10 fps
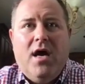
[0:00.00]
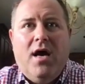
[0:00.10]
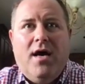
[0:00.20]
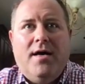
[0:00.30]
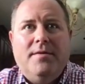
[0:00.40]

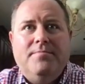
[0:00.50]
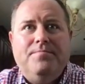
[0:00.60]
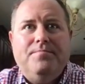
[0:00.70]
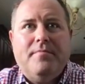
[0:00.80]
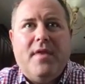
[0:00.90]

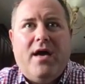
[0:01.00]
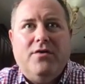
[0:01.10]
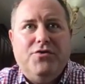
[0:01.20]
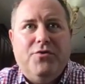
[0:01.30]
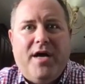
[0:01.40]
out
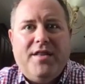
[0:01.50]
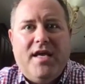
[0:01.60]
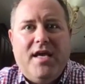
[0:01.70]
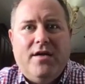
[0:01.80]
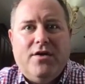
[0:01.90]
to about
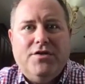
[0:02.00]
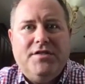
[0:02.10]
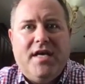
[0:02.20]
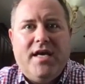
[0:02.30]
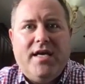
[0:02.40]
the
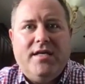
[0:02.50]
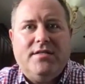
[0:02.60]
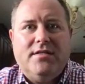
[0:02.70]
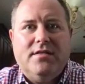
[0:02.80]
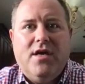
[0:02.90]

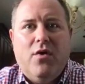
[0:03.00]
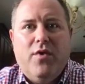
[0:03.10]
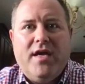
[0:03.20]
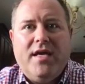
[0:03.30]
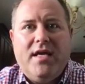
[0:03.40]
interstate,
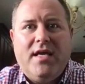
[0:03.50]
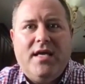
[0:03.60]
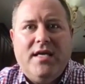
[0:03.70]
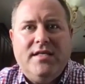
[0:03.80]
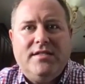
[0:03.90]
going
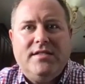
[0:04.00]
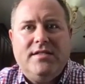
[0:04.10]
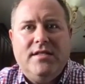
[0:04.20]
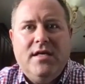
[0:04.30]
east